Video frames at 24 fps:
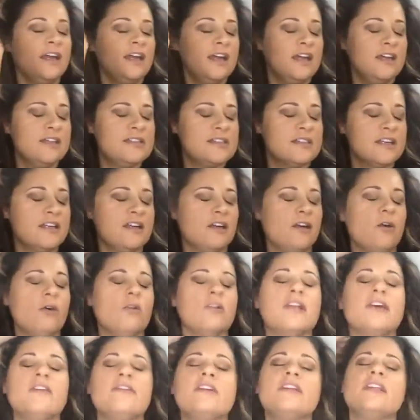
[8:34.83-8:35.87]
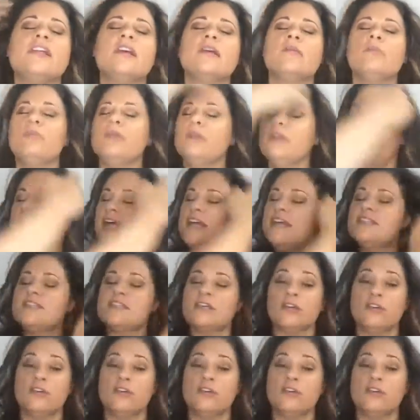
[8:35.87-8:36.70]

It's going to hold everything in place,